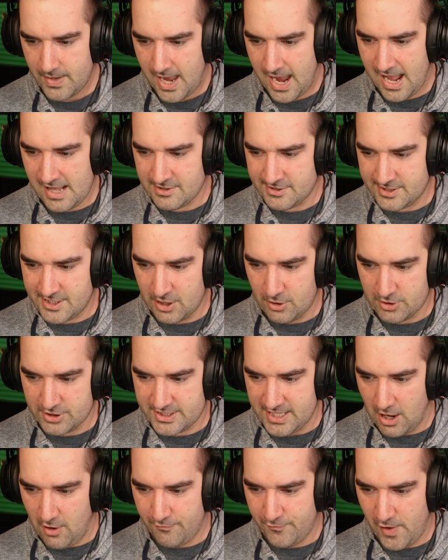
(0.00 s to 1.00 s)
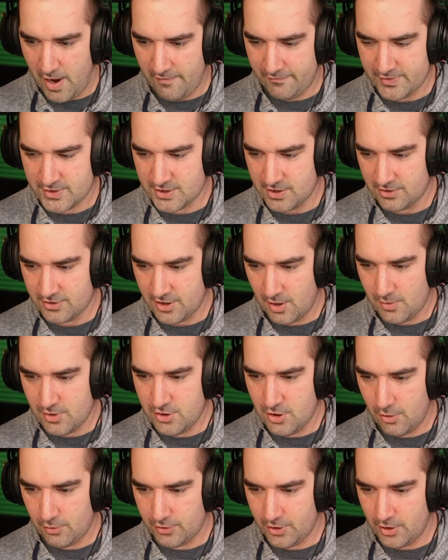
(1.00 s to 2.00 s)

Hands to yourself, officer. Don't you know